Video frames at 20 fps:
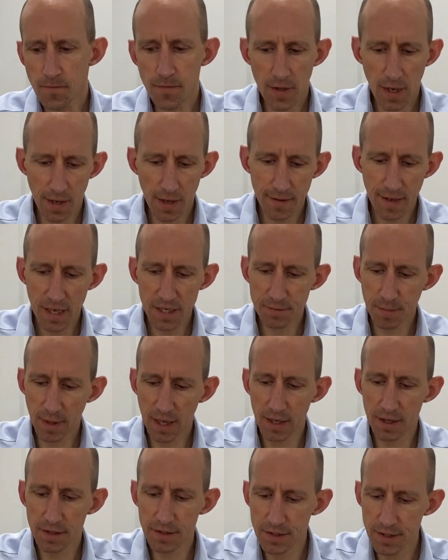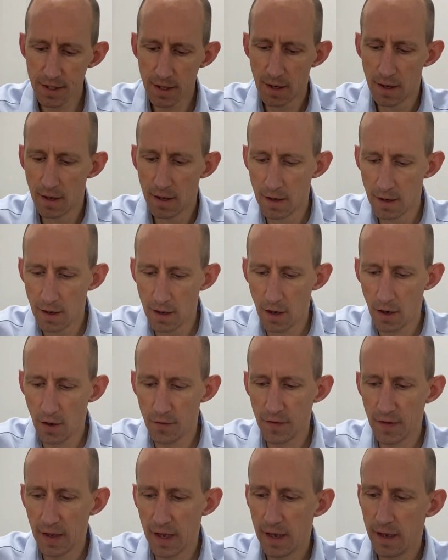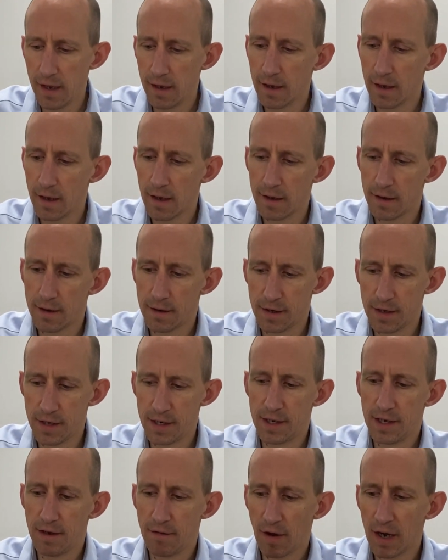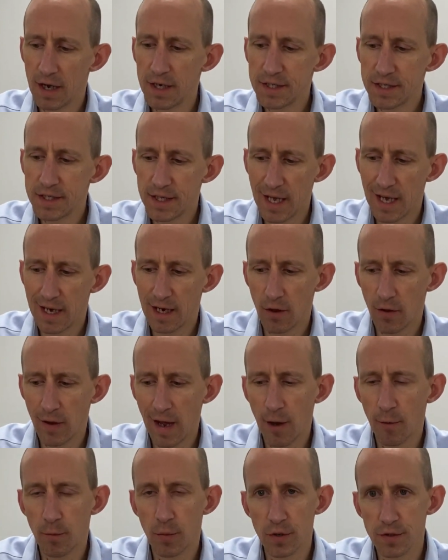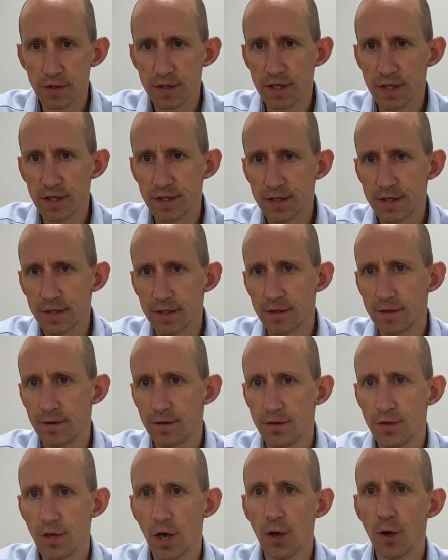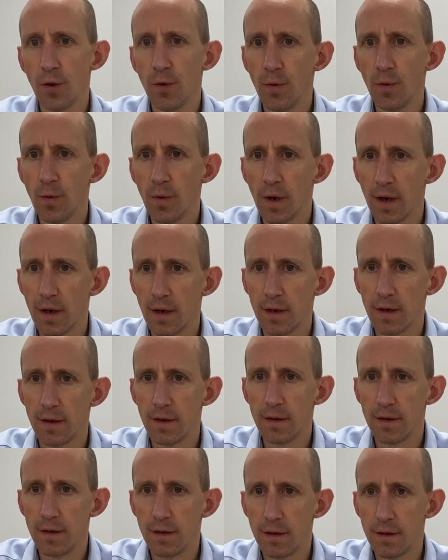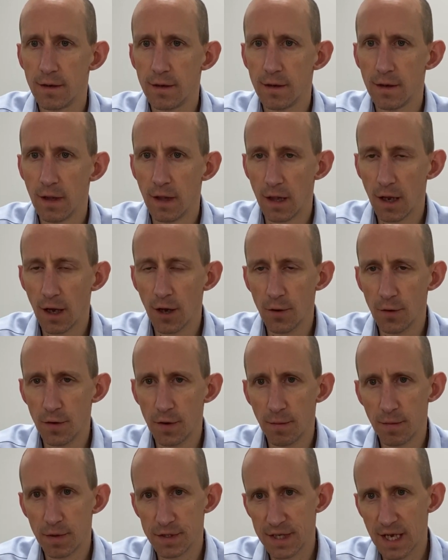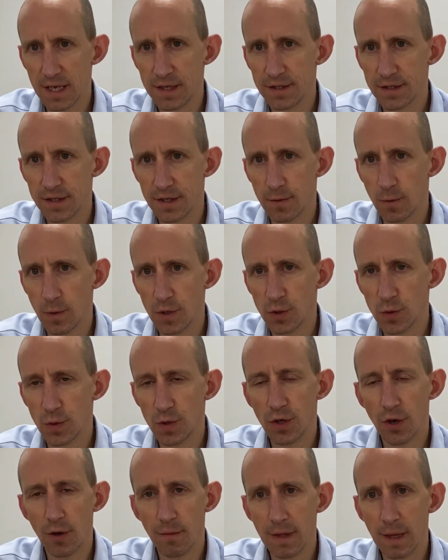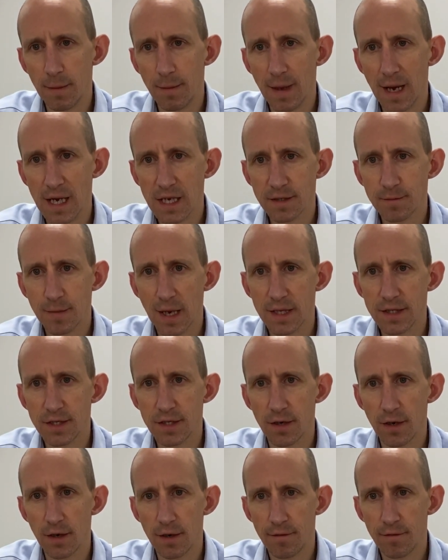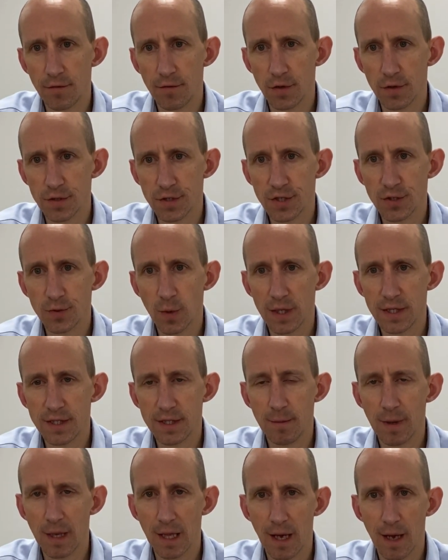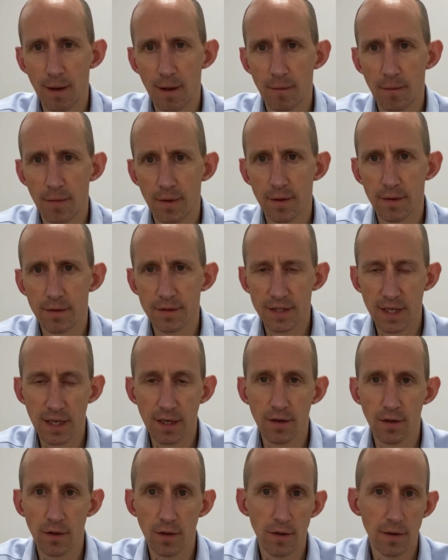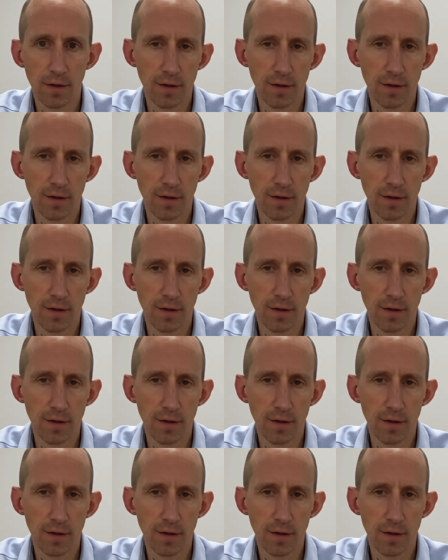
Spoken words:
and that's because on the device, the analog outputs, there's no load presented, which would normally be expected on the 4 to 20 milliamp signal.